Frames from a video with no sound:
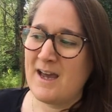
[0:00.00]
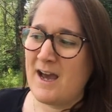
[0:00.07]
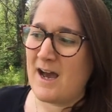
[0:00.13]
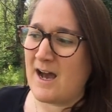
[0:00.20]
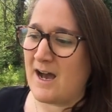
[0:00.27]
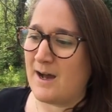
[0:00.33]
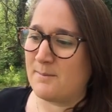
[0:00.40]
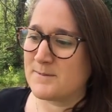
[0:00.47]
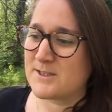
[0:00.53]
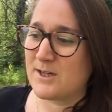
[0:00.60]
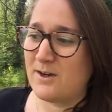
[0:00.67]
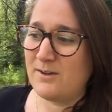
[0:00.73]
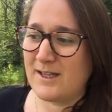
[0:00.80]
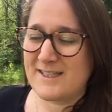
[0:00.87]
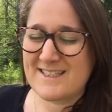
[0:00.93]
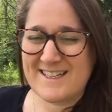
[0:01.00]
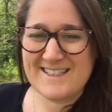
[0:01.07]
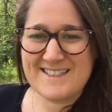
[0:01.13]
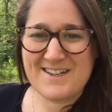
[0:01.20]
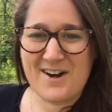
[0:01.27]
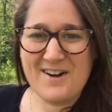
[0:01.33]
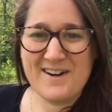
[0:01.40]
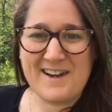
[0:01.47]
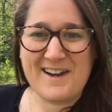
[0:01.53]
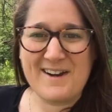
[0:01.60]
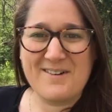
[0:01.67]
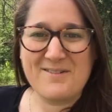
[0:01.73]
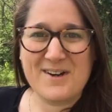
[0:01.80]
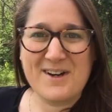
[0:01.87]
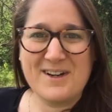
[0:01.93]
So let's get started here,
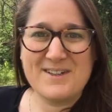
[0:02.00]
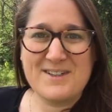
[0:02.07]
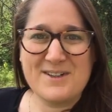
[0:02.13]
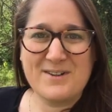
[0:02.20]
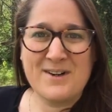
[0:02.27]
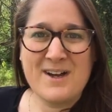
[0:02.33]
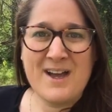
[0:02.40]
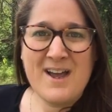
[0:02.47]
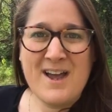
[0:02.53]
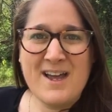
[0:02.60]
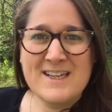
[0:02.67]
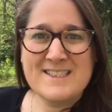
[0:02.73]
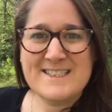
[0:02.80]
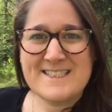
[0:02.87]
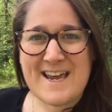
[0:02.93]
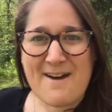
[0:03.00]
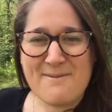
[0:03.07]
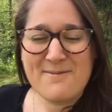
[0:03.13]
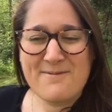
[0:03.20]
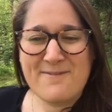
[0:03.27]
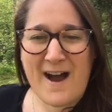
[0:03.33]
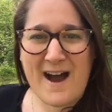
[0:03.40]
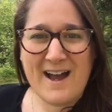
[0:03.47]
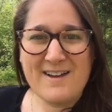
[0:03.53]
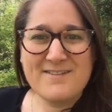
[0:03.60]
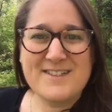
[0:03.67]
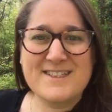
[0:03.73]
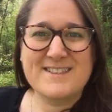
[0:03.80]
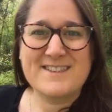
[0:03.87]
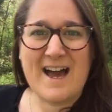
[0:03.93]
and we're going to do Step
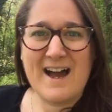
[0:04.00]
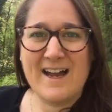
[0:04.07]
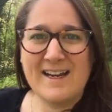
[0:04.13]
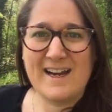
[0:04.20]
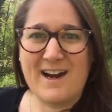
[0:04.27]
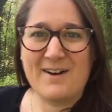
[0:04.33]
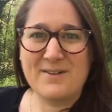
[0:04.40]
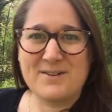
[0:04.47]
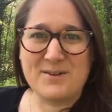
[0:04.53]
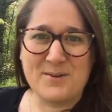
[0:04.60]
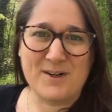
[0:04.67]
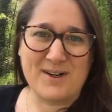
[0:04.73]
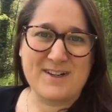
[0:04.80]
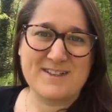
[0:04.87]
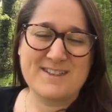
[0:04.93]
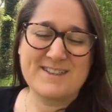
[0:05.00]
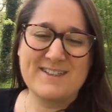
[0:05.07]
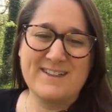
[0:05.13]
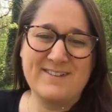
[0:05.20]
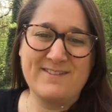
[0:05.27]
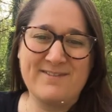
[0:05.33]
5, design outdoors.